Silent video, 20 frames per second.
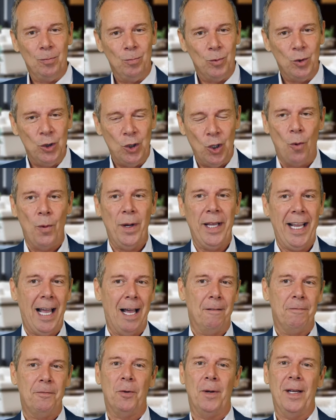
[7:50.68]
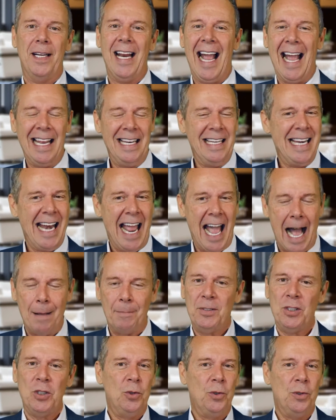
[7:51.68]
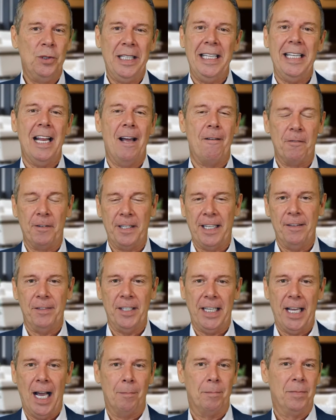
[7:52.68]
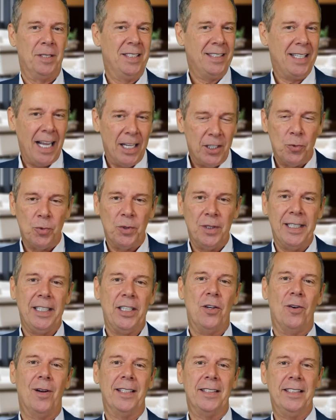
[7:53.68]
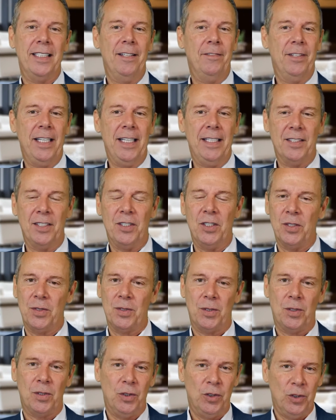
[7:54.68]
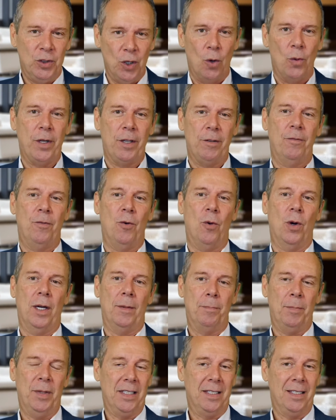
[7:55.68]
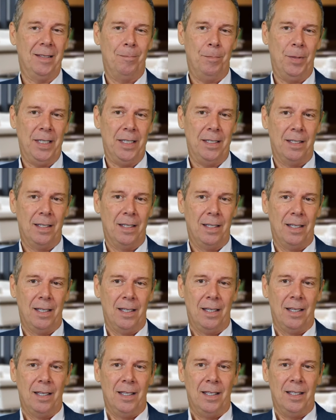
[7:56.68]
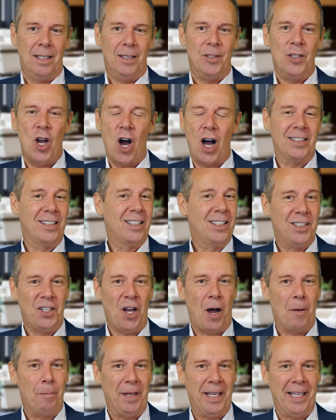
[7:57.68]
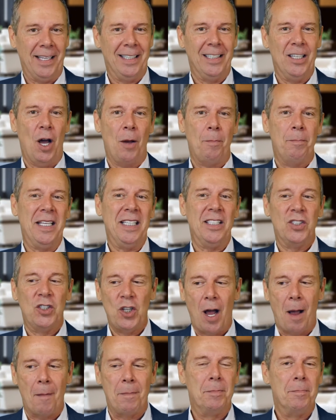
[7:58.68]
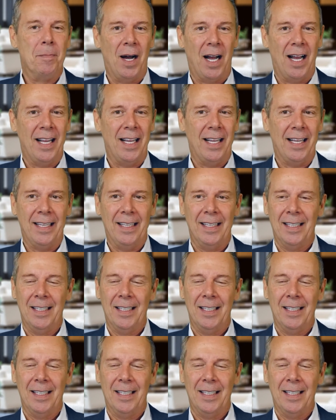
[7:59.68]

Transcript: going after it and absolutely never giving up, scheduling your activities and just going for it, but, but not stopping, not being stopped by